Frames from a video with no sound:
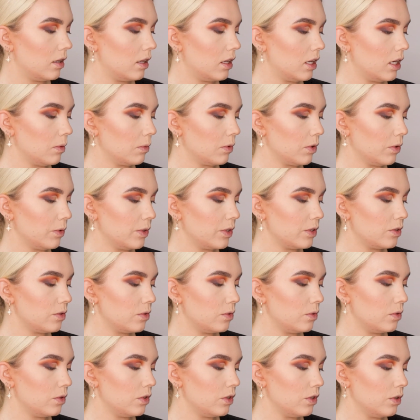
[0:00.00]
and I'm going
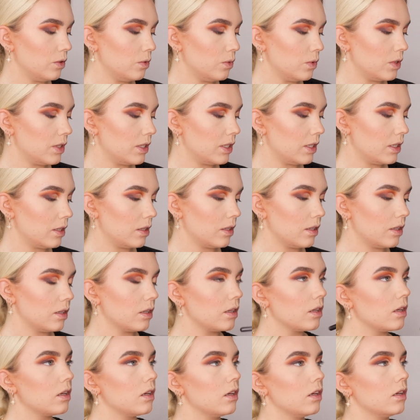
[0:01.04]
to use
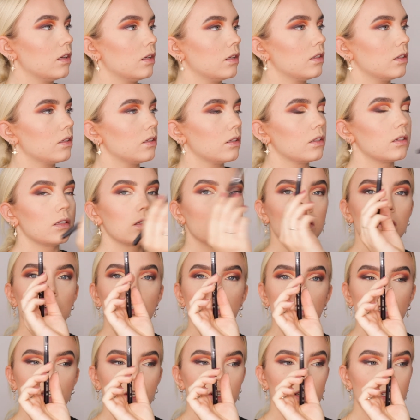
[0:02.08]

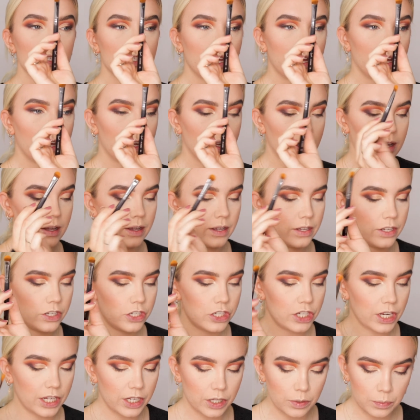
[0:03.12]
just a
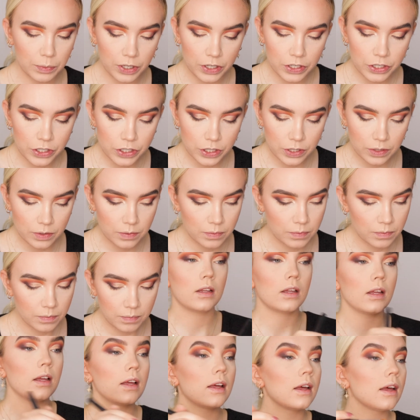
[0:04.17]
shader brush,
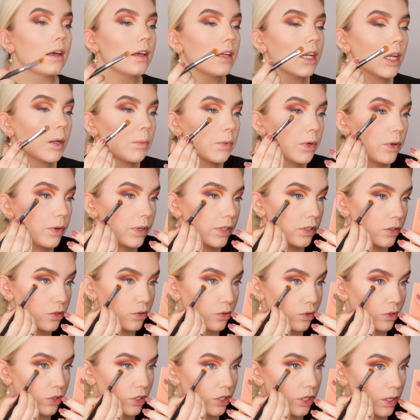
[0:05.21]
and I'm going
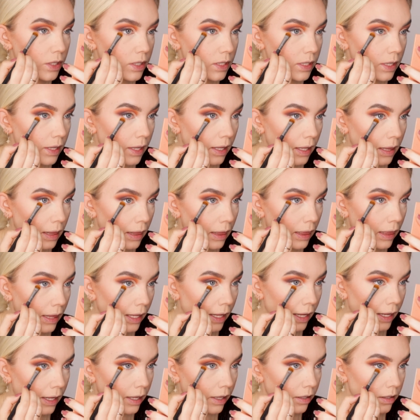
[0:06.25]
to just
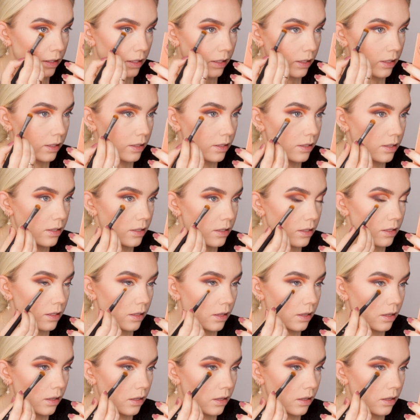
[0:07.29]
lay this